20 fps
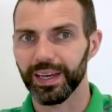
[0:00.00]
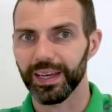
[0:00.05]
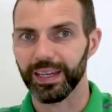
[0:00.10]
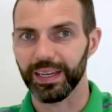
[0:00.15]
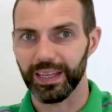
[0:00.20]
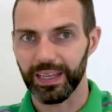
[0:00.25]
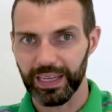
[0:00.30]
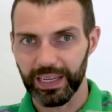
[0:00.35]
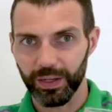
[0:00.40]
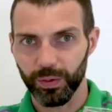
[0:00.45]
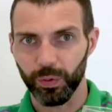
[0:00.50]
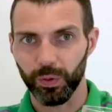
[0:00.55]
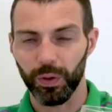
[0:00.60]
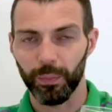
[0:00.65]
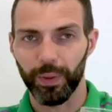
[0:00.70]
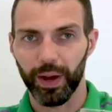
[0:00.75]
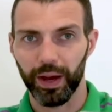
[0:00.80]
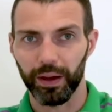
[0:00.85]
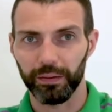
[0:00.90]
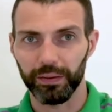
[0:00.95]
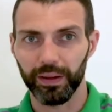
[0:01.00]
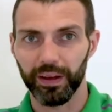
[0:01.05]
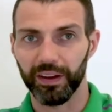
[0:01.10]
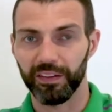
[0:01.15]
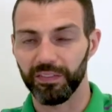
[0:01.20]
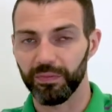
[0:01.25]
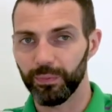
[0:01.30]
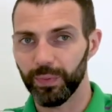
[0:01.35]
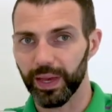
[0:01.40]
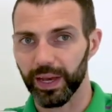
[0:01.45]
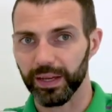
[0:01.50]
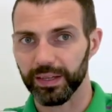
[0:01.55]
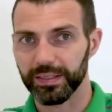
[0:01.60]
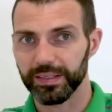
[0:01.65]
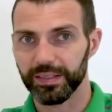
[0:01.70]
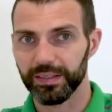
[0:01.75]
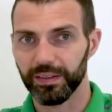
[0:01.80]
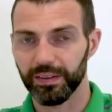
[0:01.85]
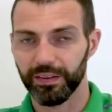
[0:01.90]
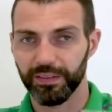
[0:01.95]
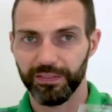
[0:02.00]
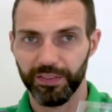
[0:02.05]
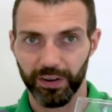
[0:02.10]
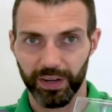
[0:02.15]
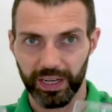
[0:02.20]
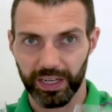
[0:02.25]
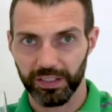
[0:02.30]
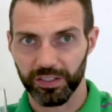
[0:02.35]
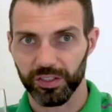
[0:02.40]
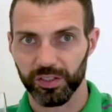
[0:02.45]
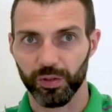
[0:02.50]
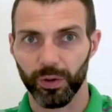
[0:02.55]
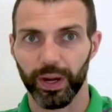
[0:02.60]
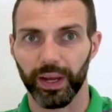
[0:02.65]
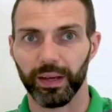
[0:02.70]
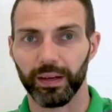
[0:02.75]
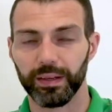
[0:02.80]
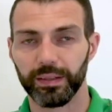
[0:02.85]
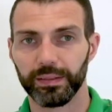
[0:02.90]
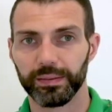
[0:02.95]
an equal amount of mix for each drink.